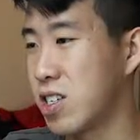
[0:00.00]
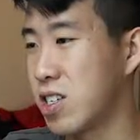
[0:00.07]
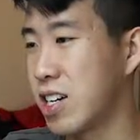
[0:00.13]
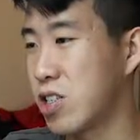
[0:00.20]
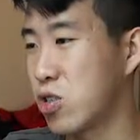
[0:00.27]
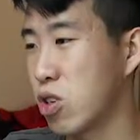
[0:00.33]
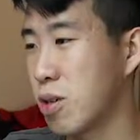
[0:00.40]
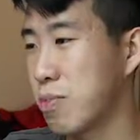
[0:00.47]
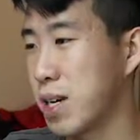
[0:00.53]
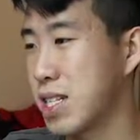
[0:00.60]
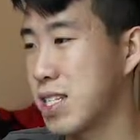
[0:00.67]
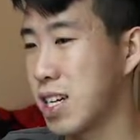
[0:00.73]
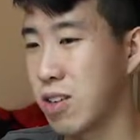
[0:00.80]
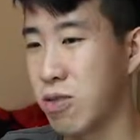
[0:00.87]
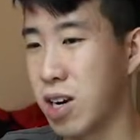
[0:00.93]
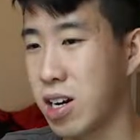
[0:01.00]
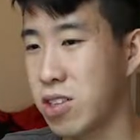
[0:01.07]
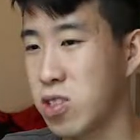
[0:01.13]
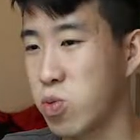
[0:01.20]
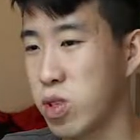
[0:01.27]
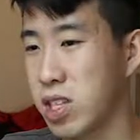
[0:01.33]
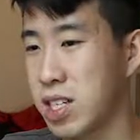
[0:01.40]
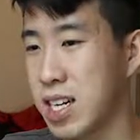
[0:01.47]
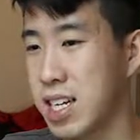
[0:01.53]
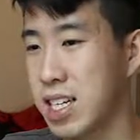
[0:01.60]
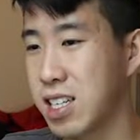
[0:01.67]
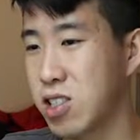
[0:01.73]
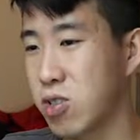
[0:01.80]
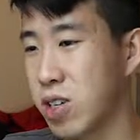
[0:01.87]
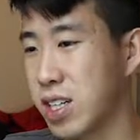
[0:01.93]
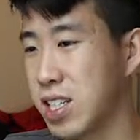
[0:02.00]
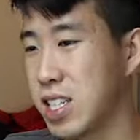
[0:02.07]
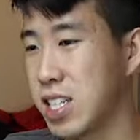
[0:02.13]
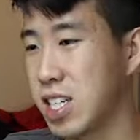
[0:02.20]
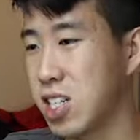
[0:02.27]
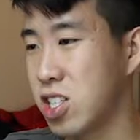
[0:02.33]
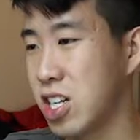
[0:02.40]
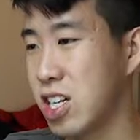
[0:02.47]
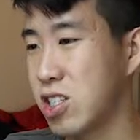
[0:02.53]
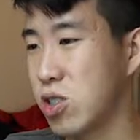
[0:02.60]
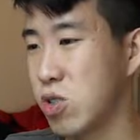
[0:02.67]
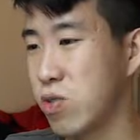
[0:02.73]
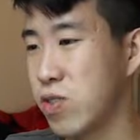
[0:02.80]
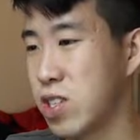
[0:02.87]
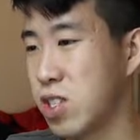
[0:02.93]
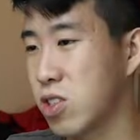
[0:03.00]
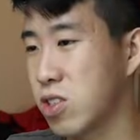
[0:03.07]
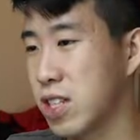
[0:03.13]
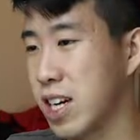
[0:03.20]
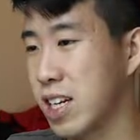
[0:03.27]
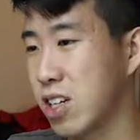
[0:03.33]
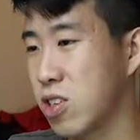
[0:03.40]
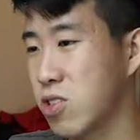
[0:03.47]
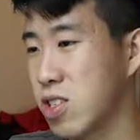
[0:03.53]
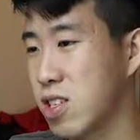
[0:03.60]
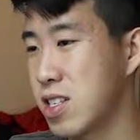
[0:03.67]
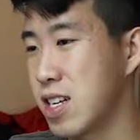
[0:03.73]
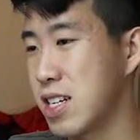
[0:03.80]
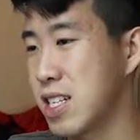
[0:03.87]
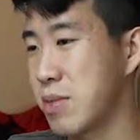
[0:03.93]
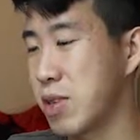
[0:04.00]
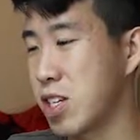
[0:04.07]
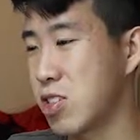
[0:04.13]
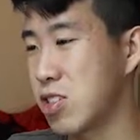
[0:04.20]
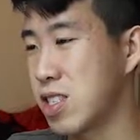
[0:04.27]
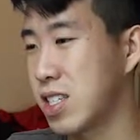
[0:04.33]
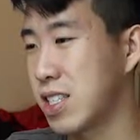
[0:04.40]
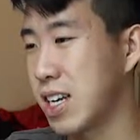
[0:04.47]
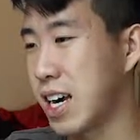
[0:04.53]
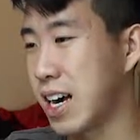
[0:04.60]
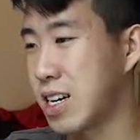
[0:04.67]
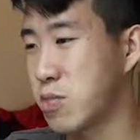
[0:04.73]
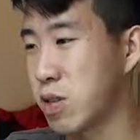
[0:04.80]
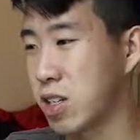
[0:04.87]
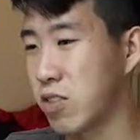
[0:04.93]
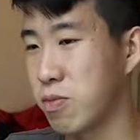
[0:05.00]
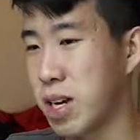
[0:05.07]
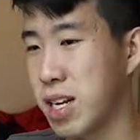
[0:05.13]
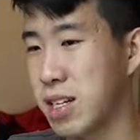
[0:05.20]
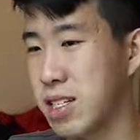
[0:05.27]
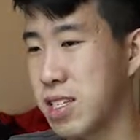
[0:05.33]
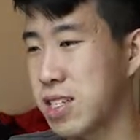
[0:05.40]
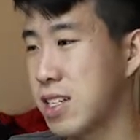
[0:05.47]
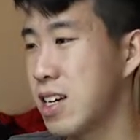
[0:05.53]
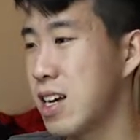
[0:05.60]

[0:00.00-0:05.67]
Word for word: I enjoy bedside rounds with attendings who like to teach and do physical diagnosis as I'm interested in that aspect of medicine.